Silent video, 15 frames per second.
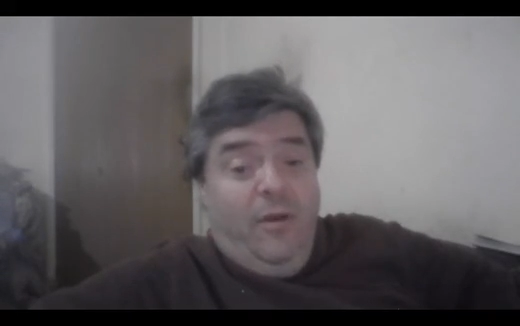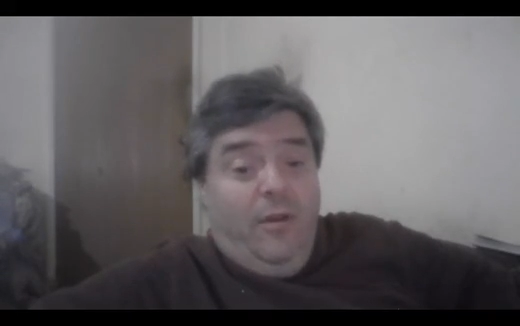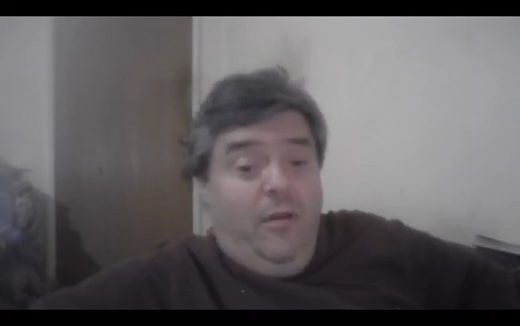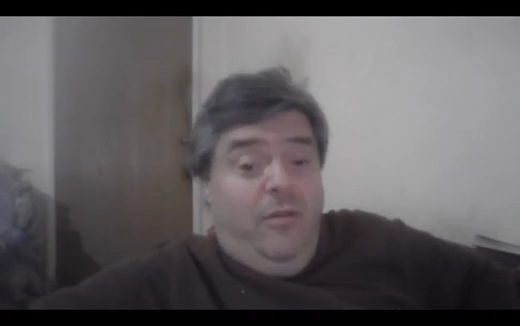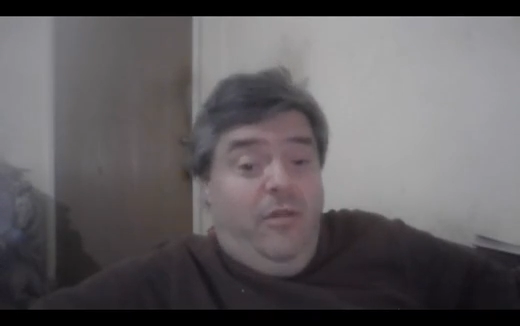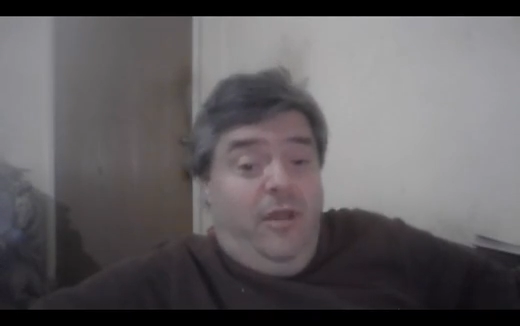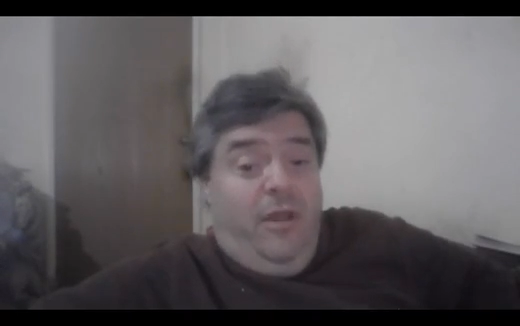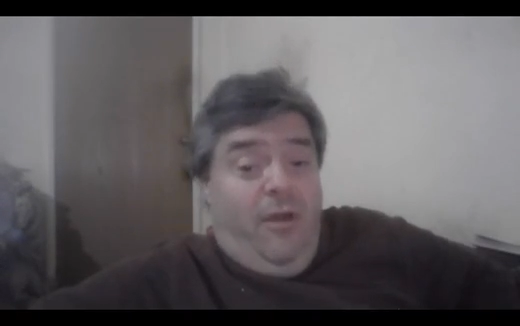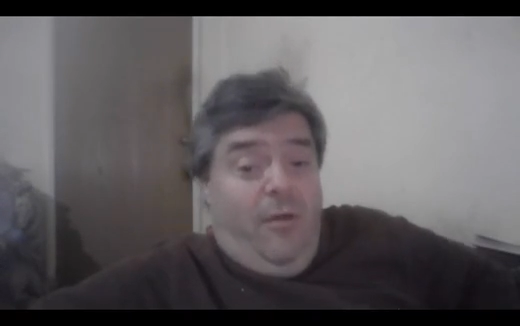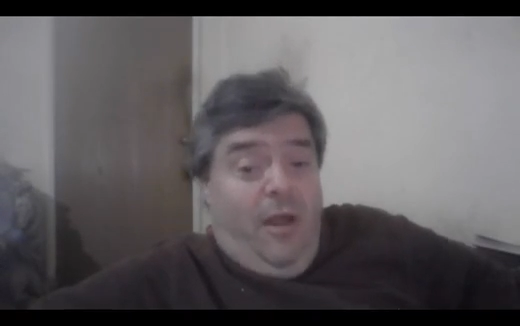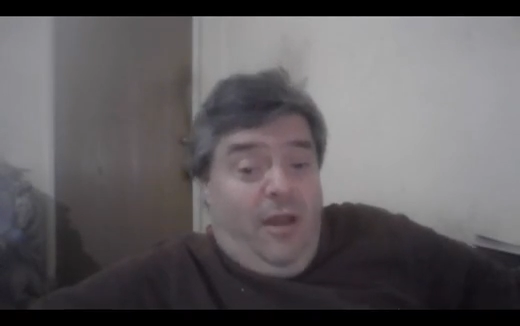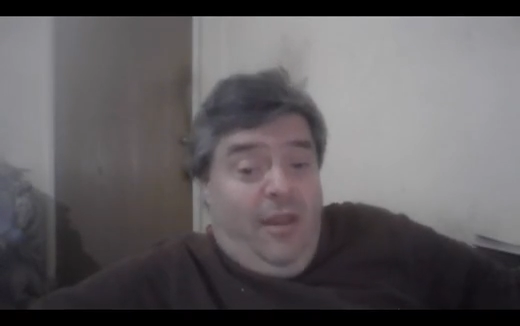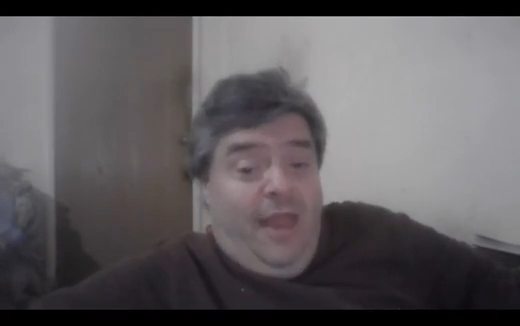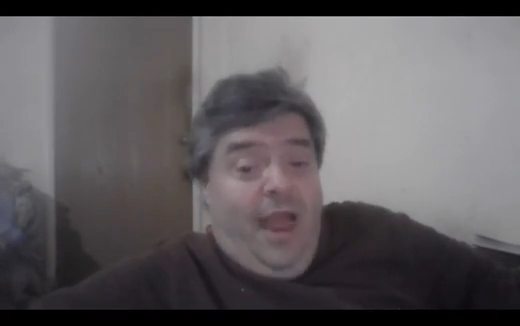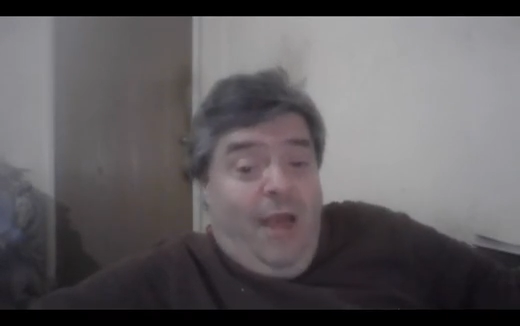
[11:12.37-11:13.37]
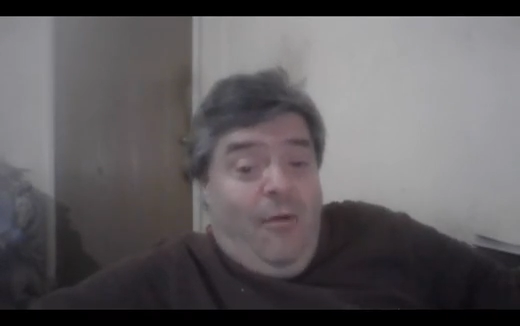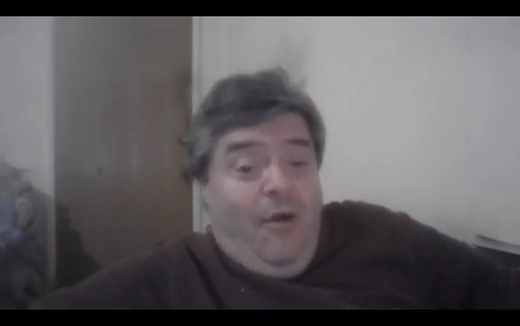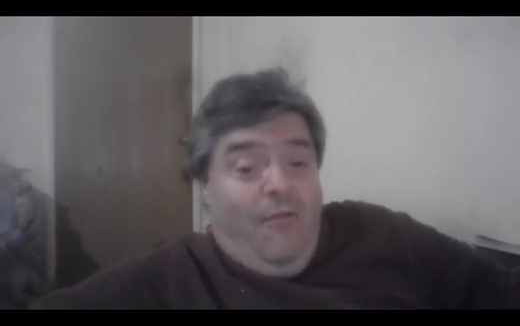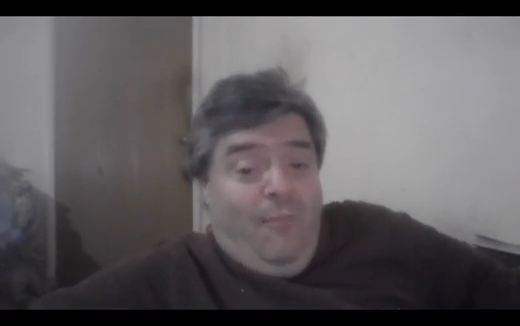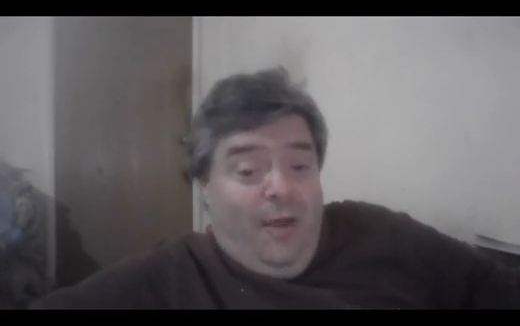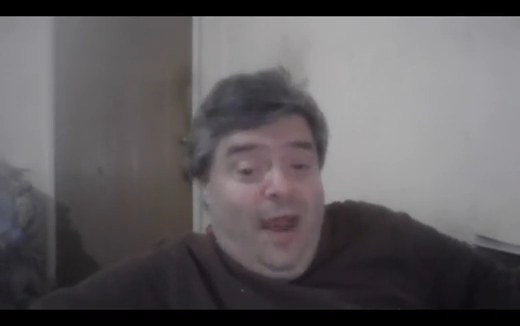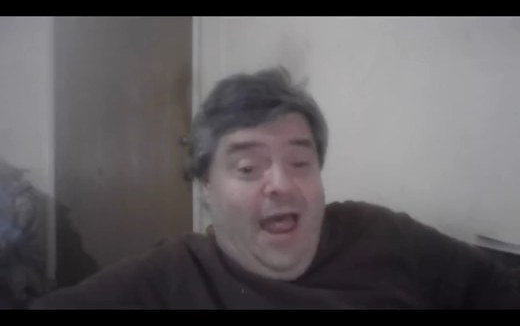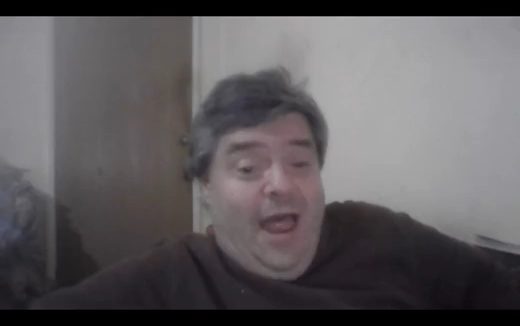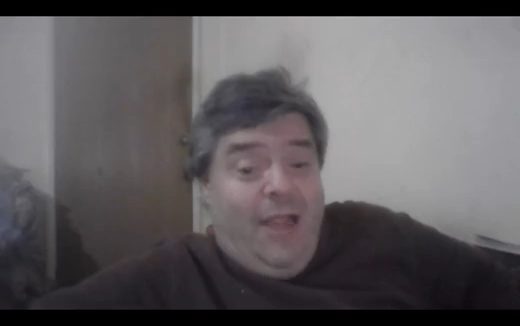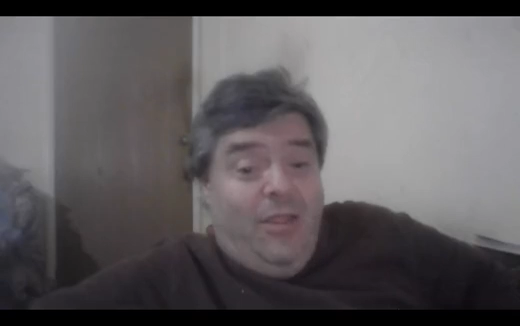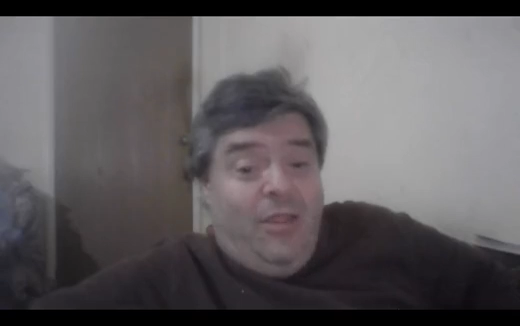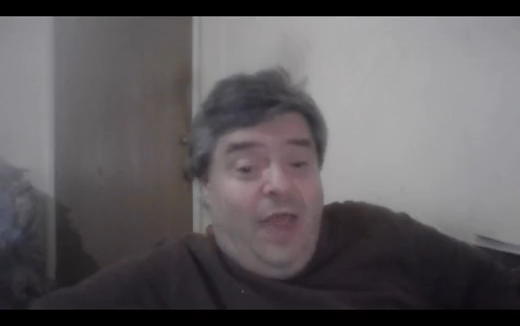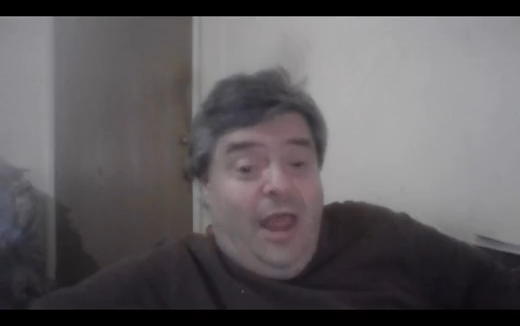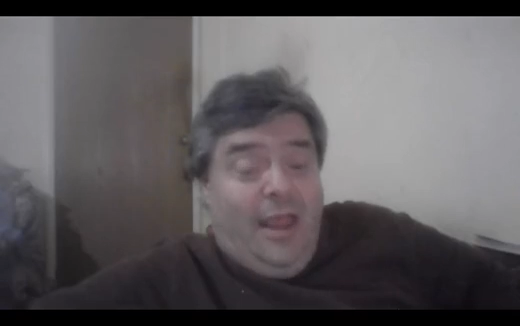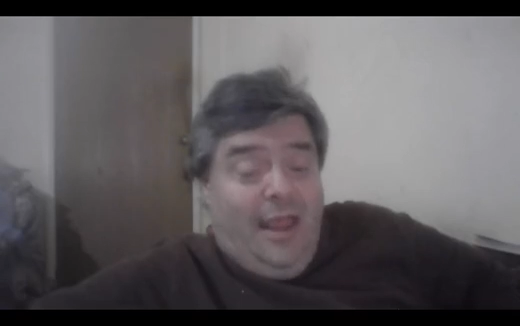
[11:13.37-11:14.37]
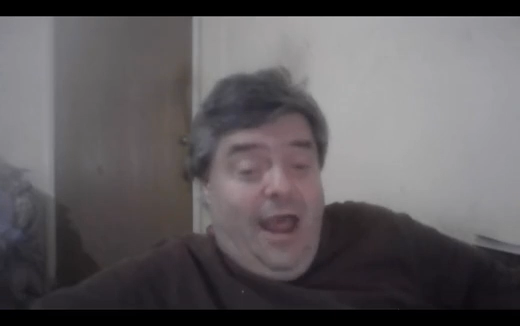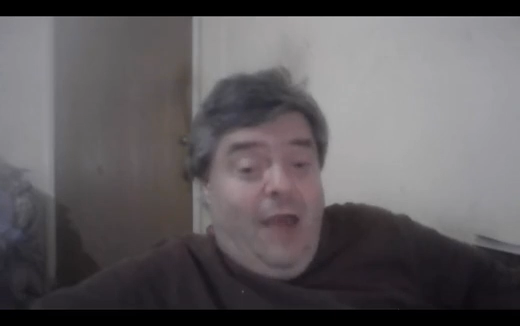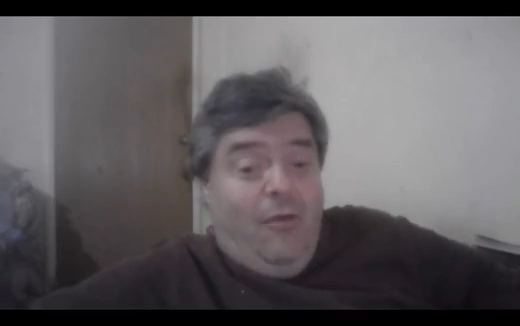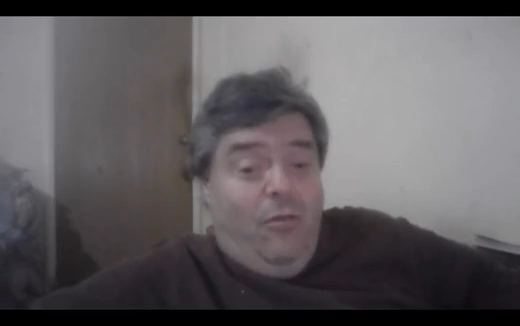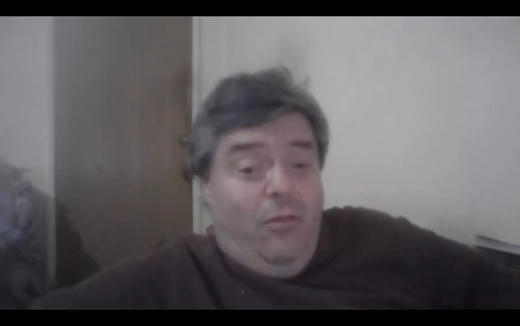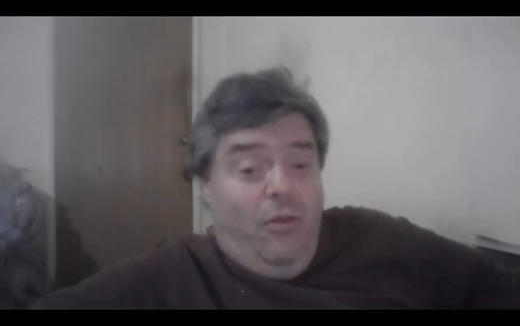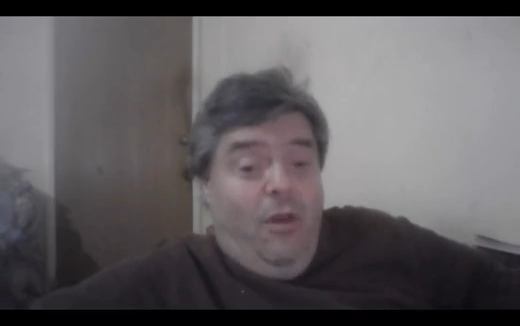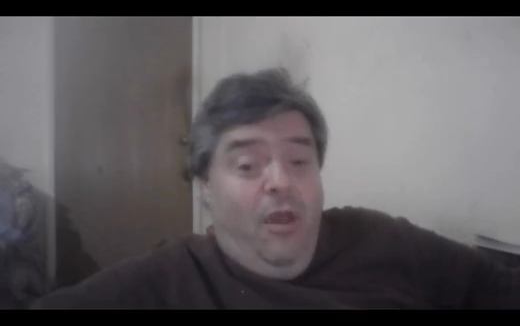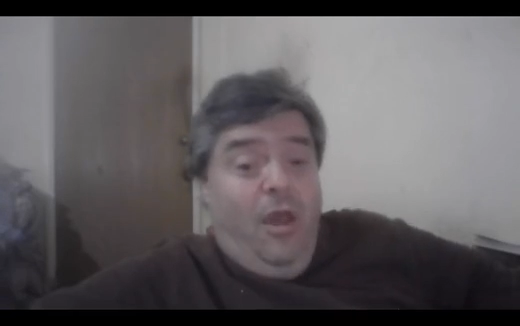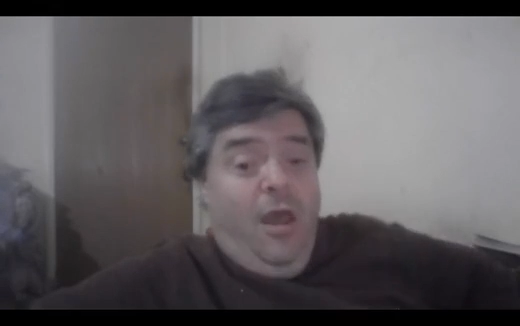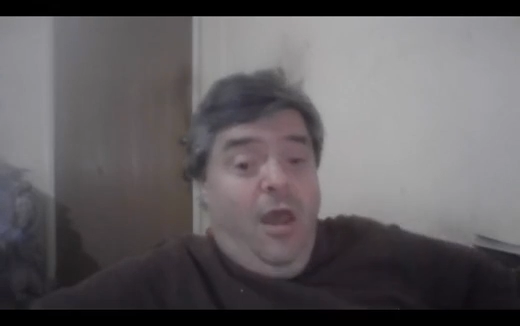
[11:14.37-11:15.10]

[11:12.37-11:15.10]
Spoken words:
Because, you know, I now have plans, I cannot do,